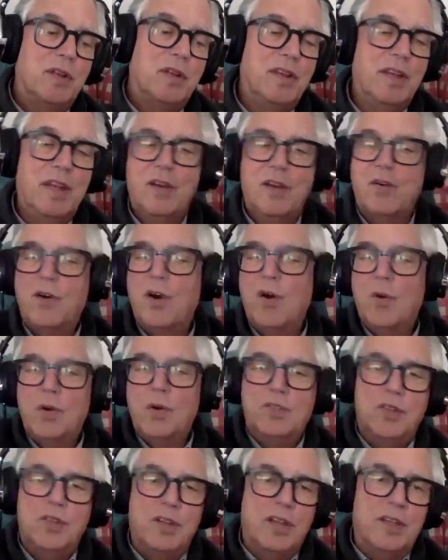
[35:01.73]
and they are
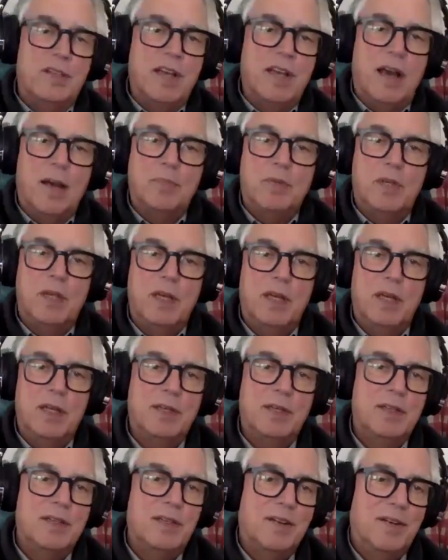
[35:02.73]
always in the top
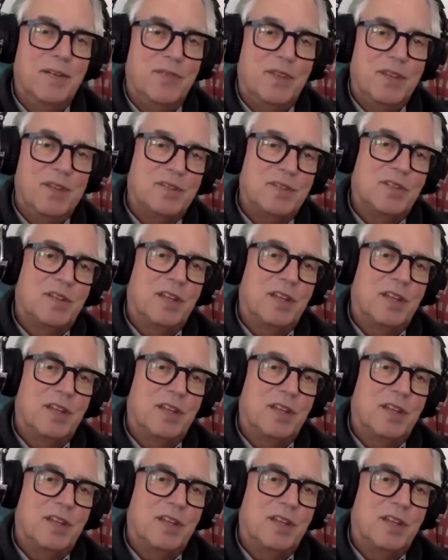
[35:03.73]
ten of this